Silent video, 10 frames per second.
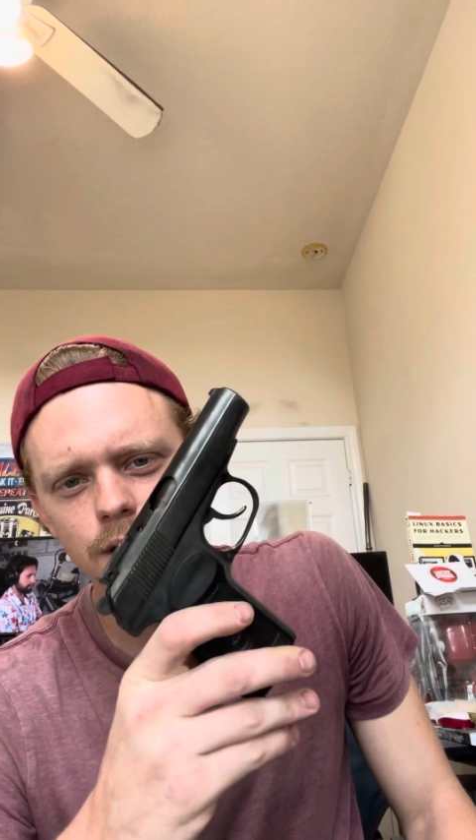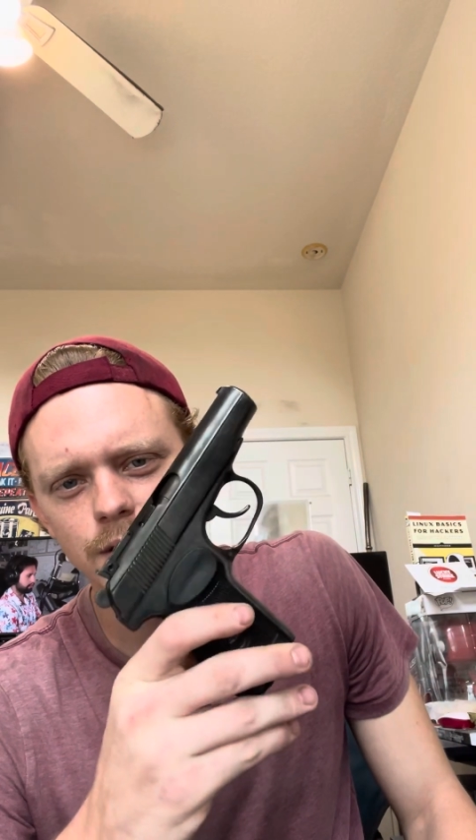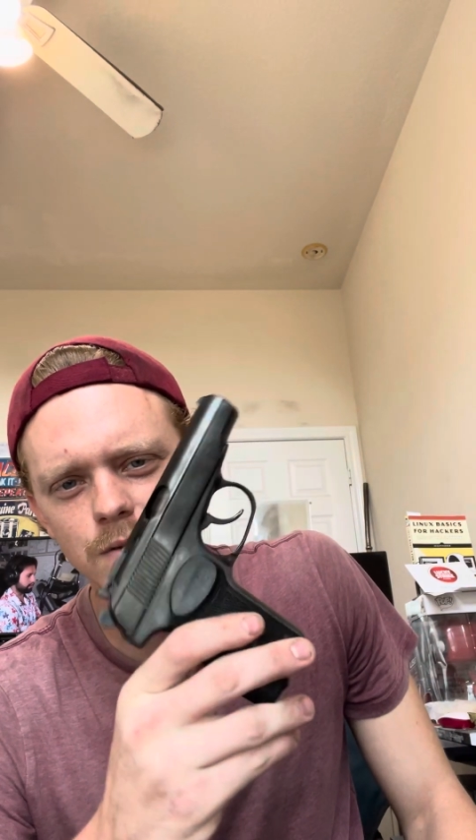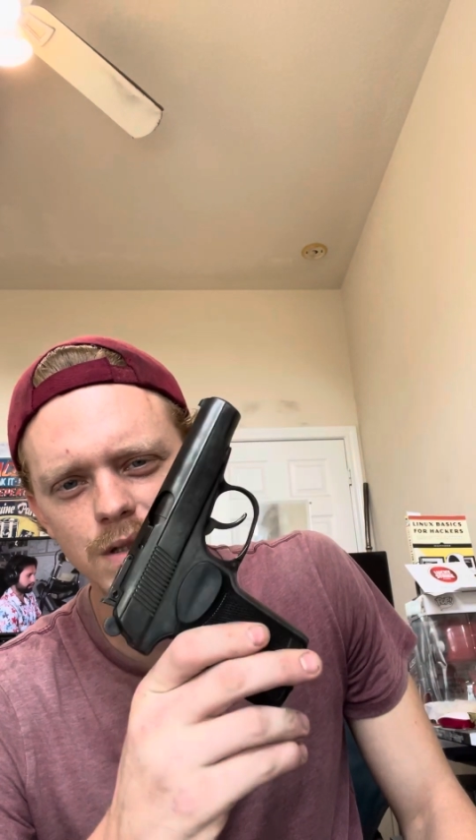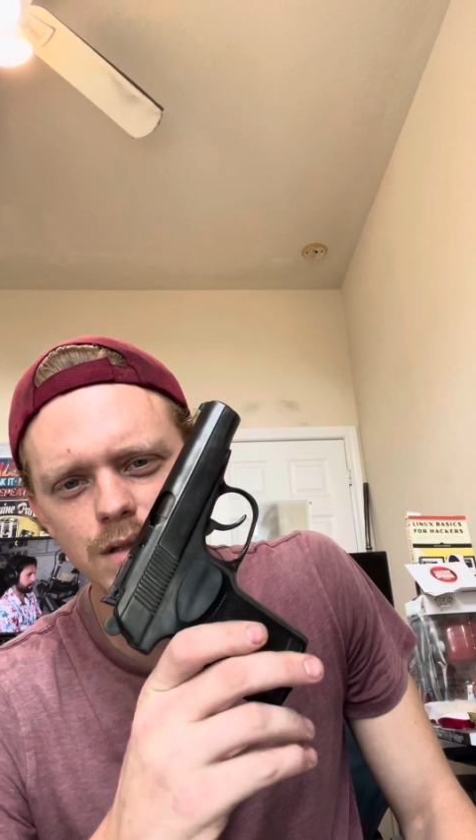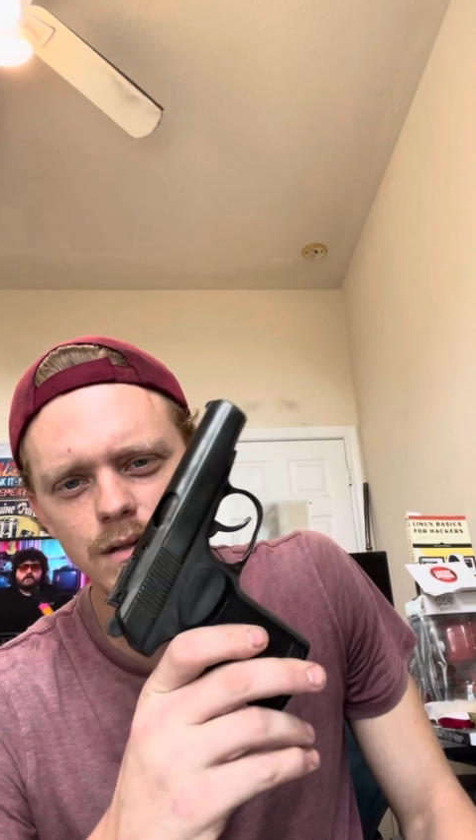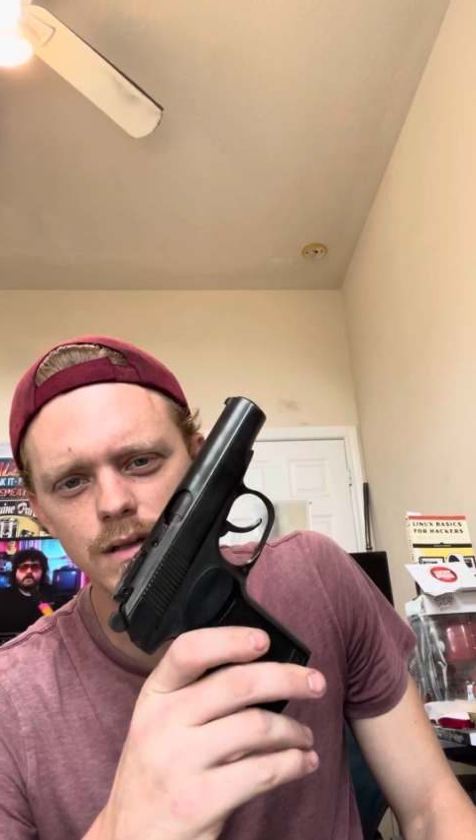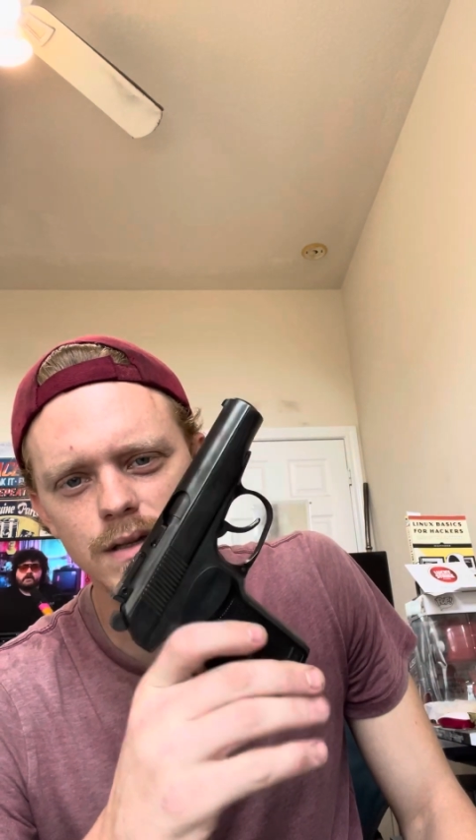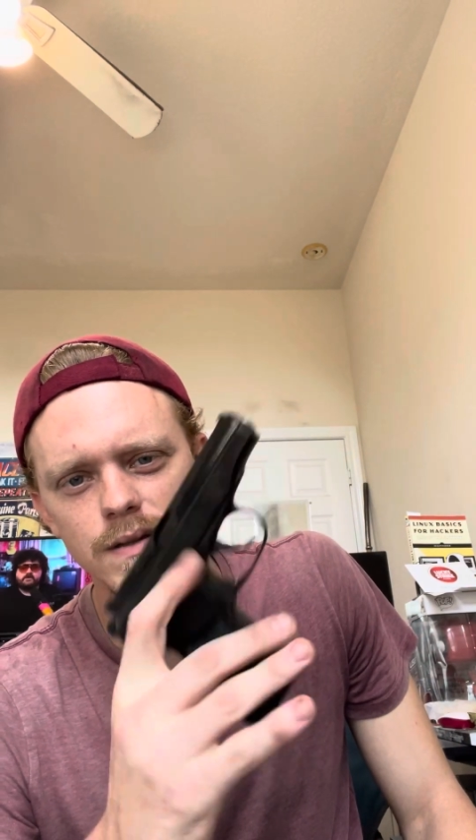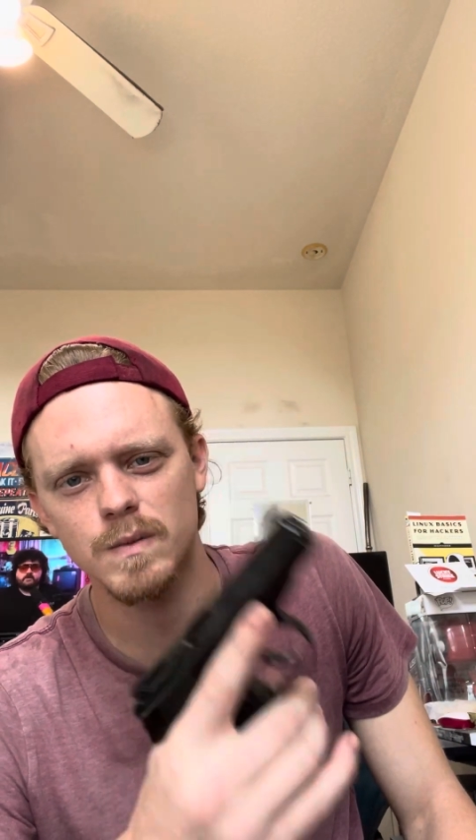to switch to
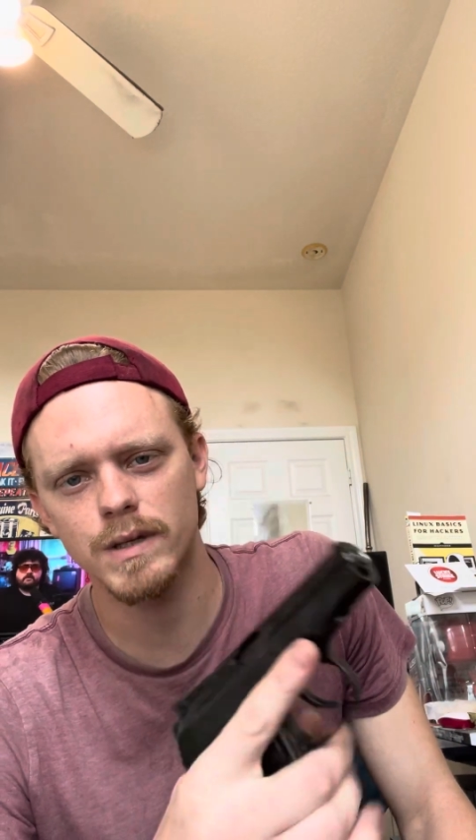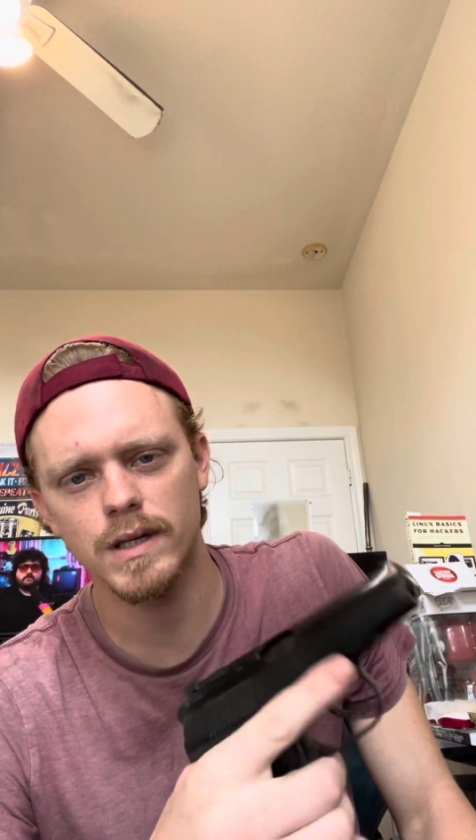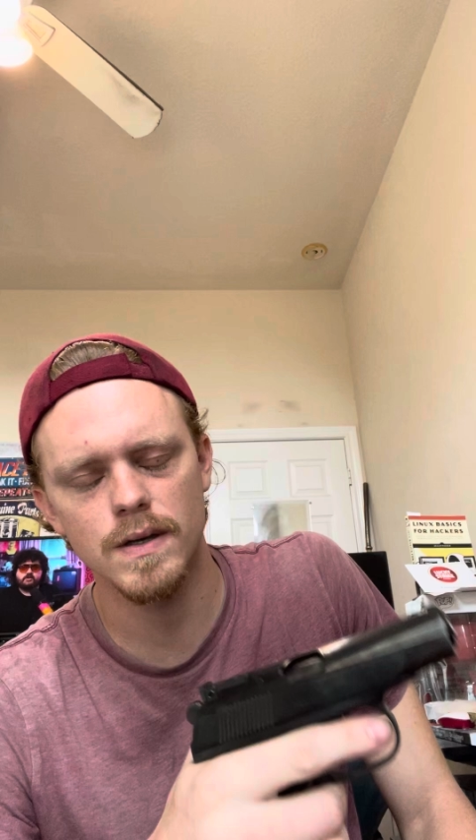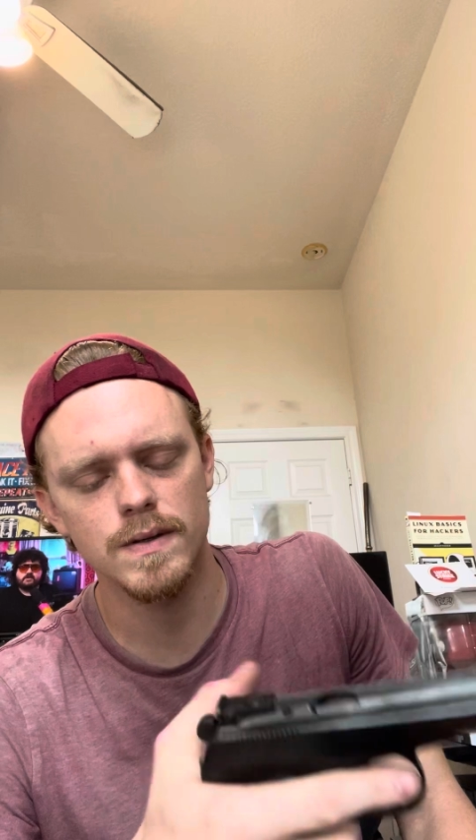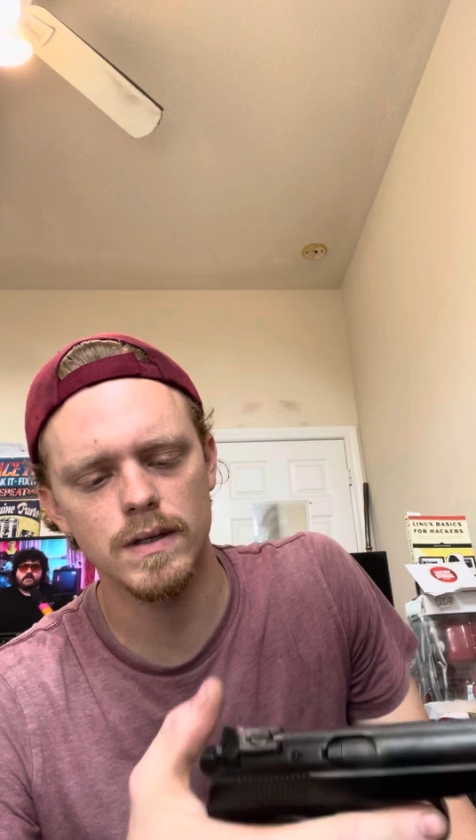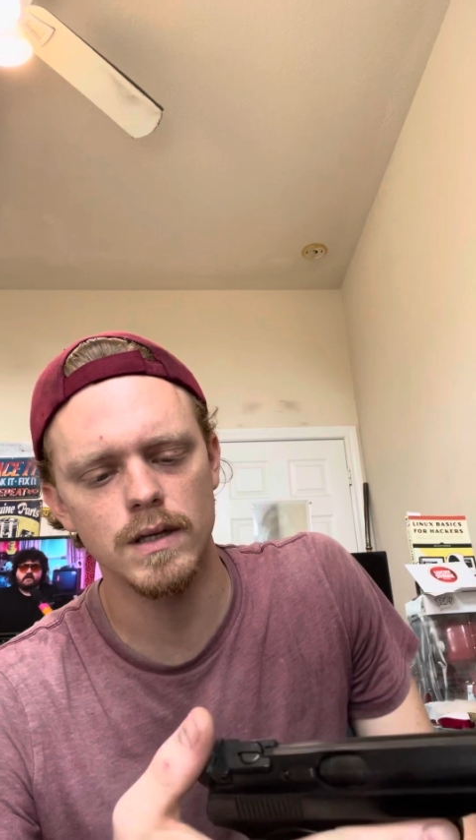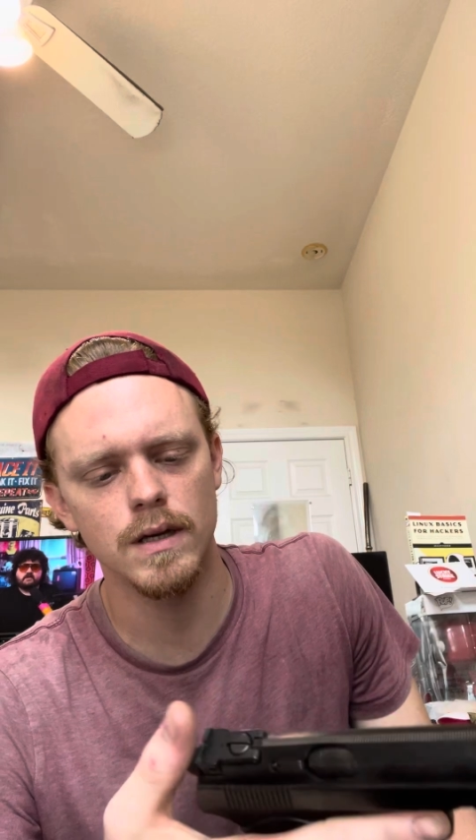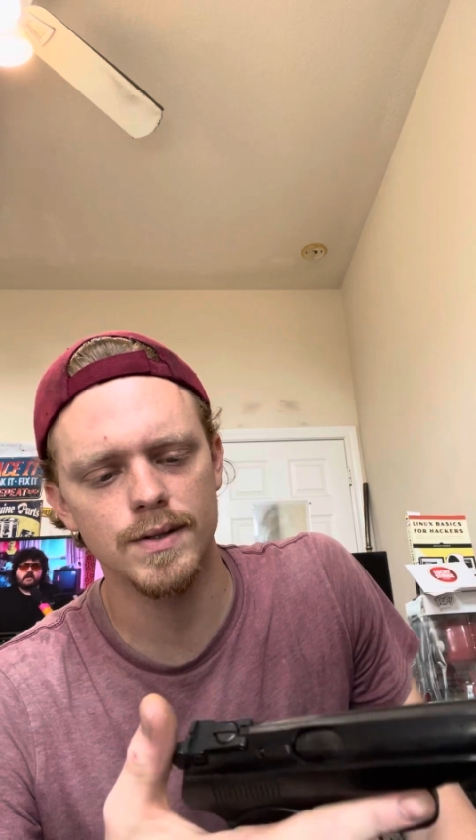this is because the